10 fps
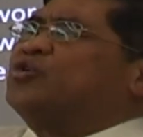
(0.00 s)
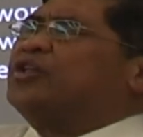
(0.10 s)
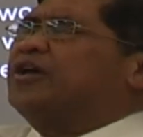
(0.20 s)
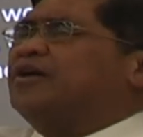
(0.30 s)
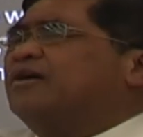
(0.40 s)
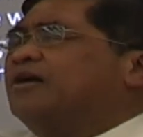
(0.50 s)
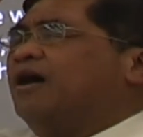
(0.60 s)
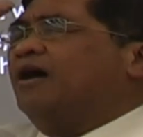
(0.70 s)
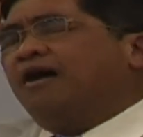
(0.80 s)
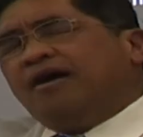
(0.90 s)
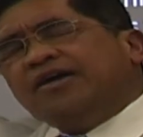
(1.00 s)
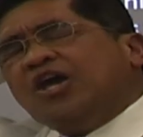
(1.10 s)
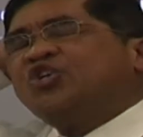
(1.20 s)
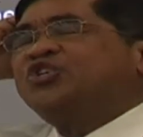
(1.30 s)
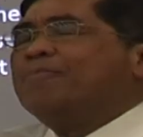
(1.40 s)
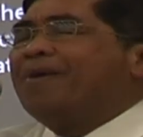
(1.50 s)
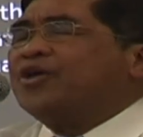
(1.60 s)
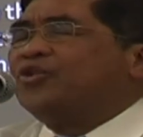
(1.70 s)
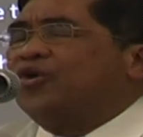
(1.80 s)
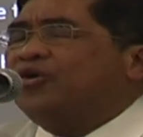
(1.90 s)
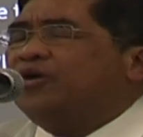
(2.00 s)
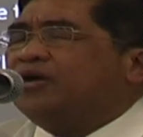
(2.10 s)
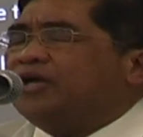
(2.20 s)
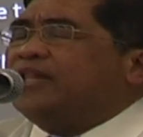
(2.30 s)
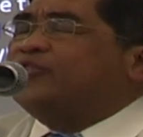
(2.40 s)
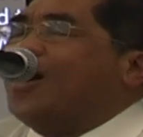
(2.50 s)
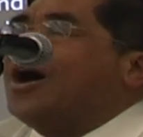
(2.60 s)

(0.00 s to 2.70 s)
to the Asia Minor, and to